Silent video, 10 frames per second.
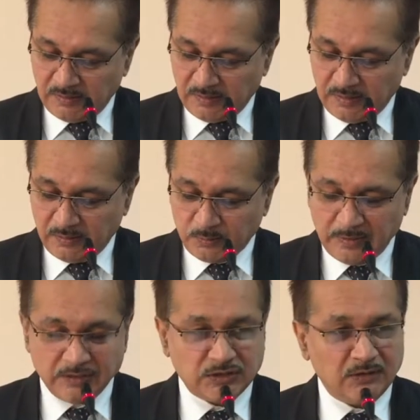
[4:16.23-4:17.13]
uh,
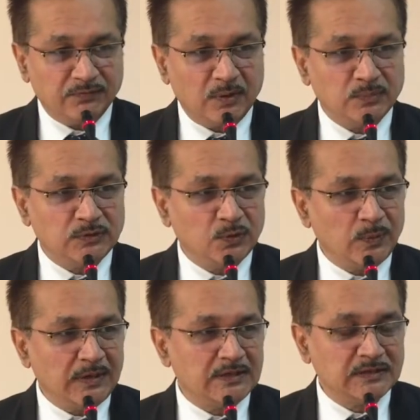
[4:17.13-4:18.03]
ranging from two
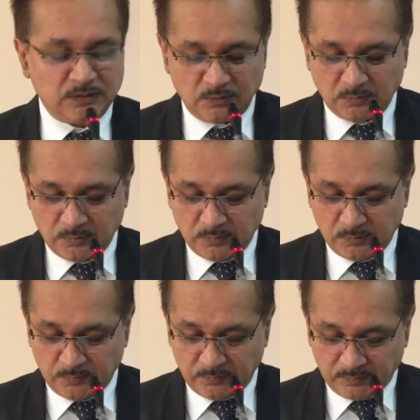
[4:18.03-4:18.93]
weeks
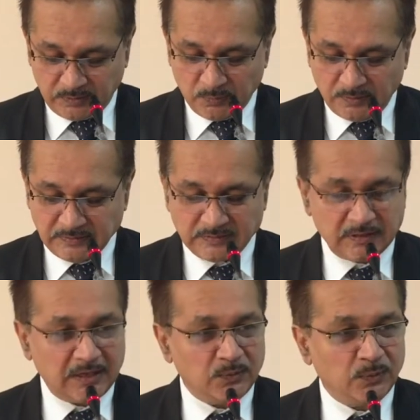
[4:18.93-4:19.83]
to three months.
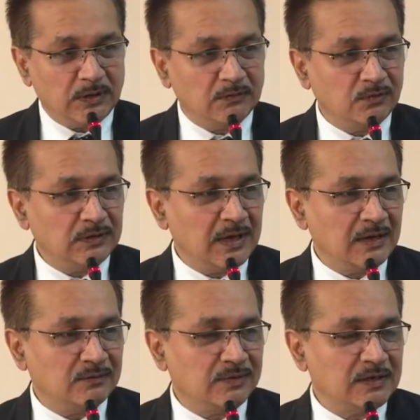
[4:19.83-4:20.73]
And we even
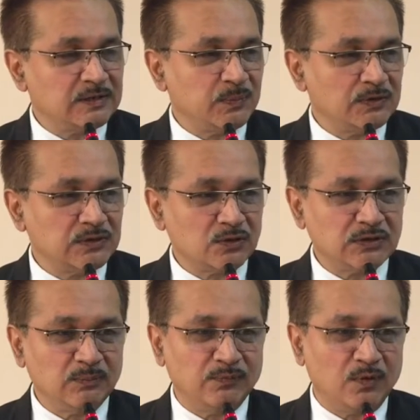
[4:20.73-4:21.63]
have
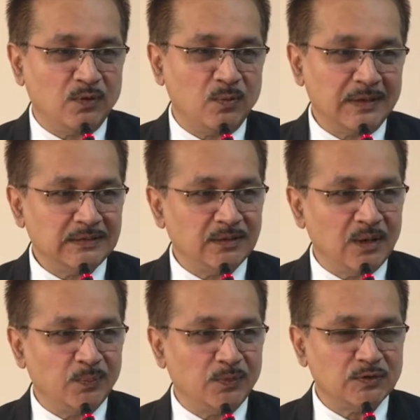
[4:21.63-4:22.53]
sponsorship for one
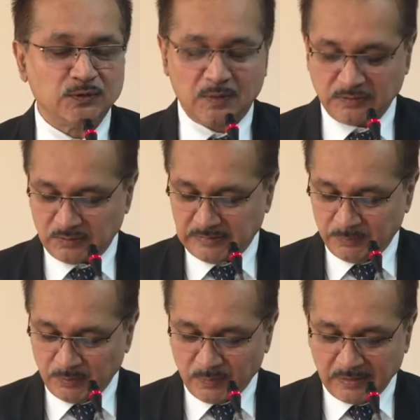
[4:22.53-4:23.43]
year postgraduate
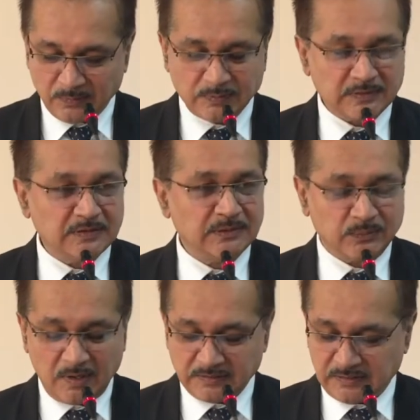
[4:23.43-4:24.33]
diploma courses and
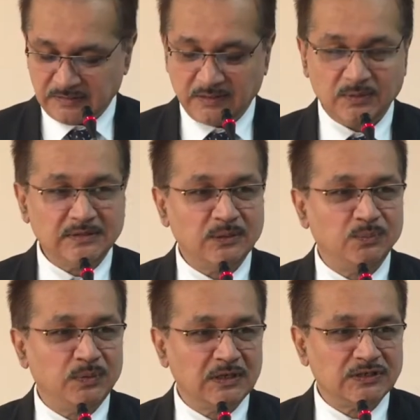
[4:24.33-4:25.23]
master degrees and
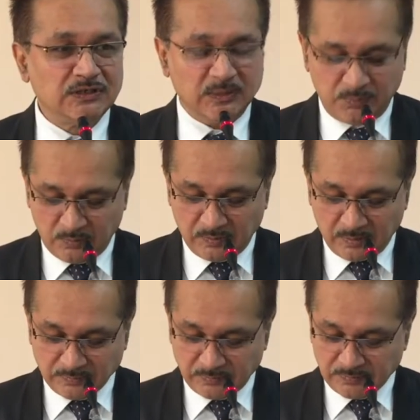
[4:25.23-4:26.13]
PhD
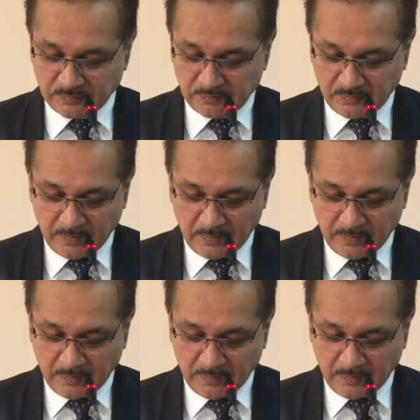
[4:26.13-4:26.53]
programs also.